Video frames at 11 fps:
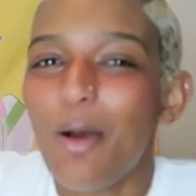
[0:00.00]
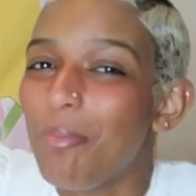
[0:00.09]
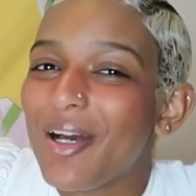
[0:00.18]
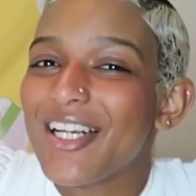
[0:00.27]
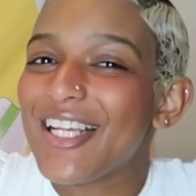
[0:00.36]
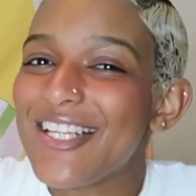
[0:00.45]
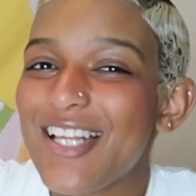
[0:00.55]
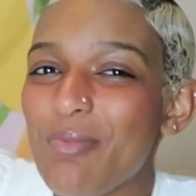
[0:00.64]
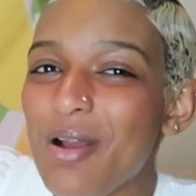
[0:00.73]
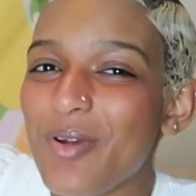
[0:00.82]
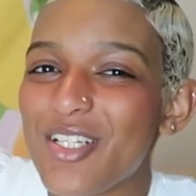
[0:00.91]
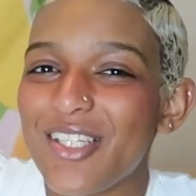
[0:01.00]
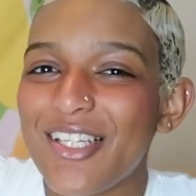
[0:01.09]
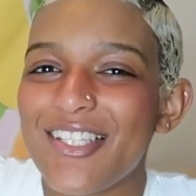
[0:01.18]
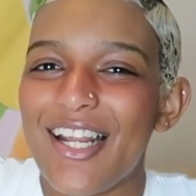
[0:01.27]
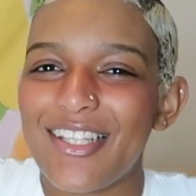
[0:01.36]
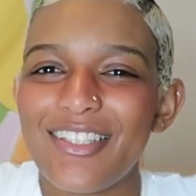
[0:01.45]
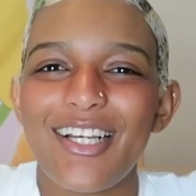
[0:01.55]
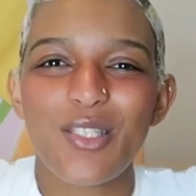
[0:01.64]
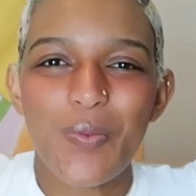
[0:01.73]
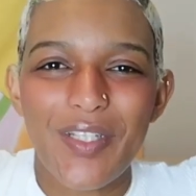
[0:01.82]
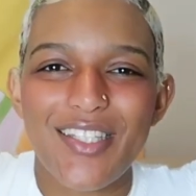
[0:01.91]
But it is on my wish list, and I think
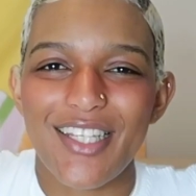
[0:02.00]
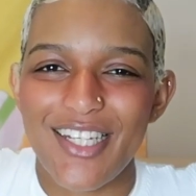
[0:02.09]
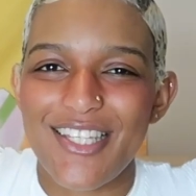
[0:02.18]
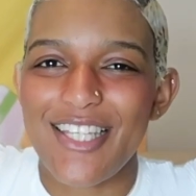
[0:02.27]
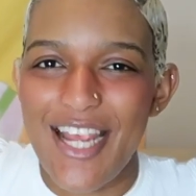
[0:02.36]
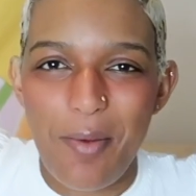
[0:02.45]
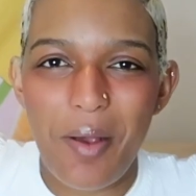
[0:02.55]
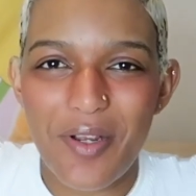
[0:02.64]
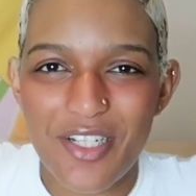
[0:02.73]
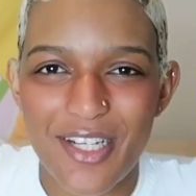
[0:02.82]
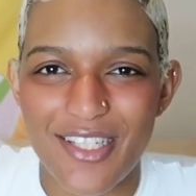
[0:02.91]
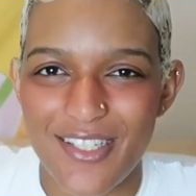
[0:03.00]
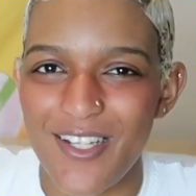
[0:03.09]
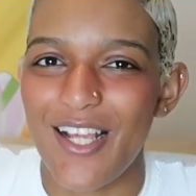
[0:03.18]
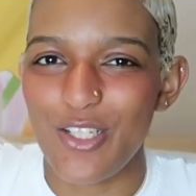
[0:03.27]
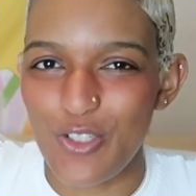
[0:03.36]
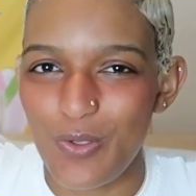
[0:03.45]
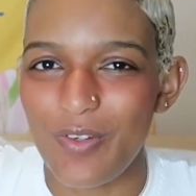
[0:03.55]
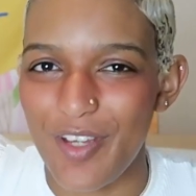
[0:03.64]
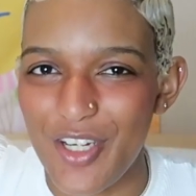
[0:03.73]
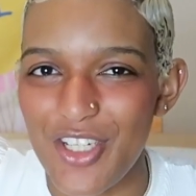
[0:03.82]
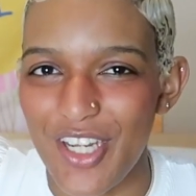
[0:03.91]
that's one that's going to stay on my wish list until I do
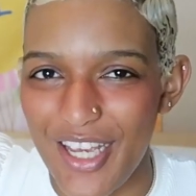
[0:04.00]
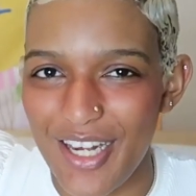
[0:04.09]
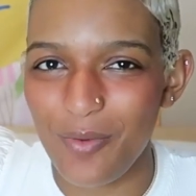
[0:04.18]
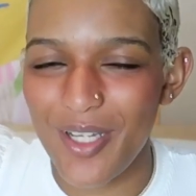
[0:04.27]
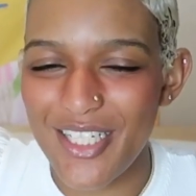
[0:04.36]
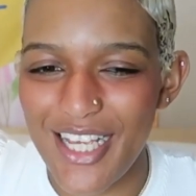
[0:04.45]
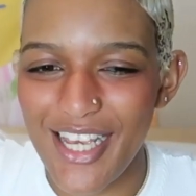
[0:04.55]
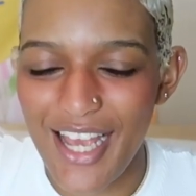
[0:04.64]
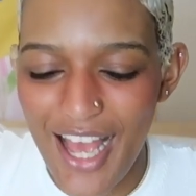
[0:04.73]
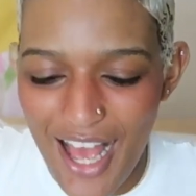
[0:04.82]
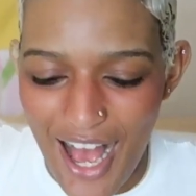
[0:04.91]
eventually get it one day.